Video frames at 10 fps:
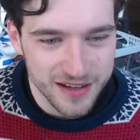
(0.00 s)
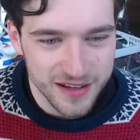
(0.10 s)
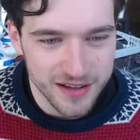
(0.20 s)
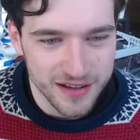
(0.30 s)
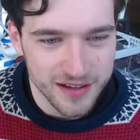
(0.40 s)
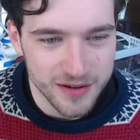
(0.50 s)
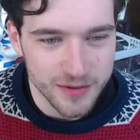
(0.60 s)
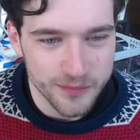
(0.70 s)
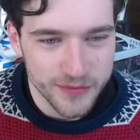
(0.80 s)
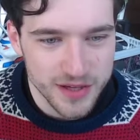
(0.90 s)

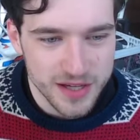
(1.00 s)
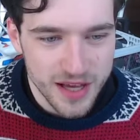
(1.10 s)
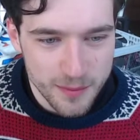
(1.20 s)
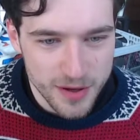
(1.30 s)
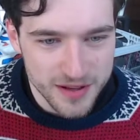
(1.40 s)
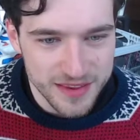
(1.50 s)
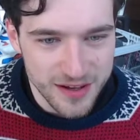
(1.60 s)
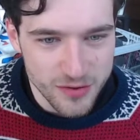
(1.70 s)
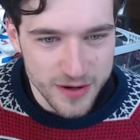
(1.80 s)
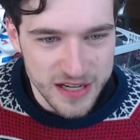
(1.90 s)
Um, but they
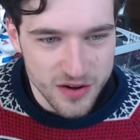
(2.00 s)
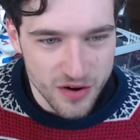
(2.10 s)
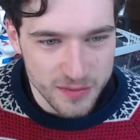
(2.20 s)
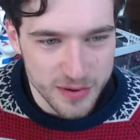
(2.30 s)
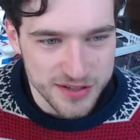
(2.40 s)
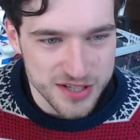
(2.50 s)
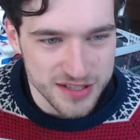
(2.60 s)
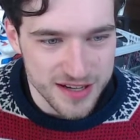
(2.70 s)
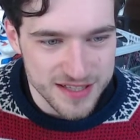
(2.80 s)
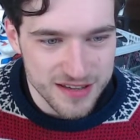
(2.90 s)
already got a bunch of
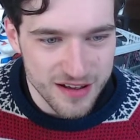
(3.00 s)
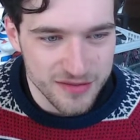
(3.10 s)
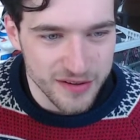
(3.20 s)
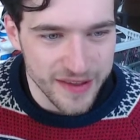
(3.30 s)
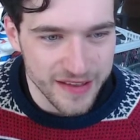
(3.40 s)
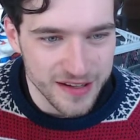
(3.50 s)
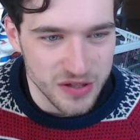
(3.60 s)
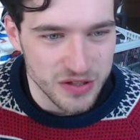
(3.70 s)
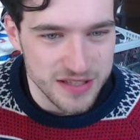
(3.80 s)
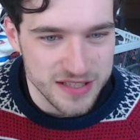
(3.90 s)
nice stuff on there. They got
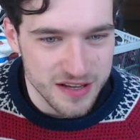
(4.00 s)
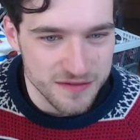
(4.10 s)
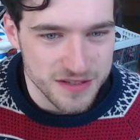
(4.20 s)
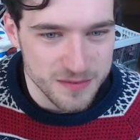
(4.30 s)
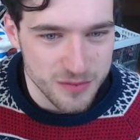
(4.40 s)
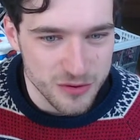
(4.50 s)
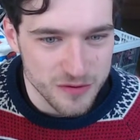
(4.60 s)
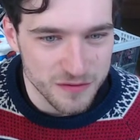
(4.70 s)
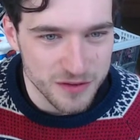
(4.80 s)
all this stuff for support for